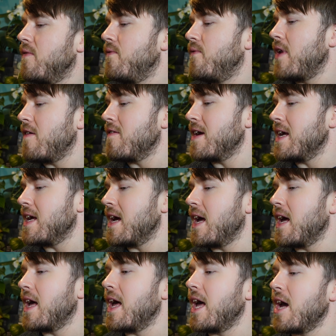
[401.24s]
very
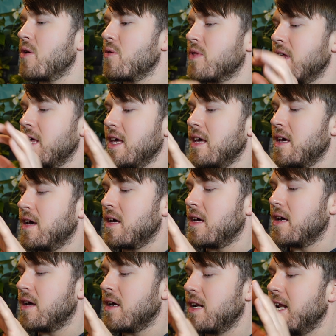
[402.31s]
healthy
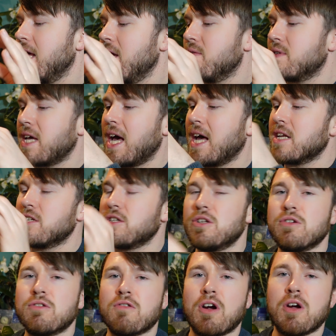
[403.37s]
leaves and
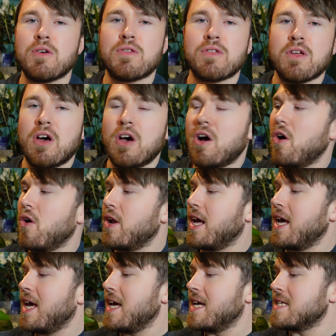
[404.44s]
new growth on
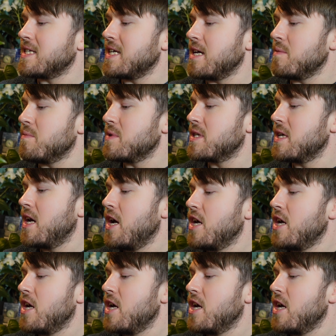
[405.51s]
it, it seems.